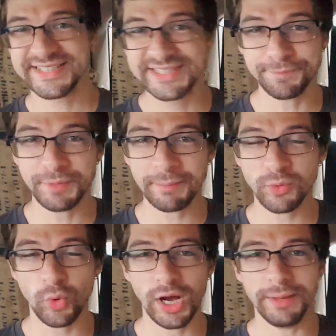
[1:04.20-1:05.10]
Tip number
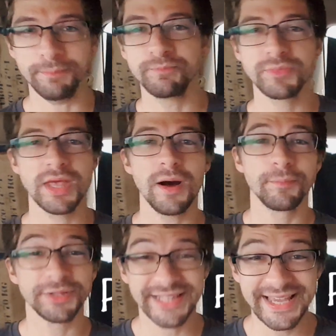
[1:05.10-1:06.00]
1,
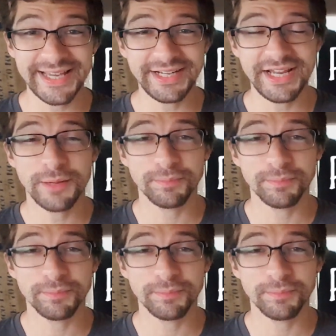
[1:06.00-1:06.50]
plan.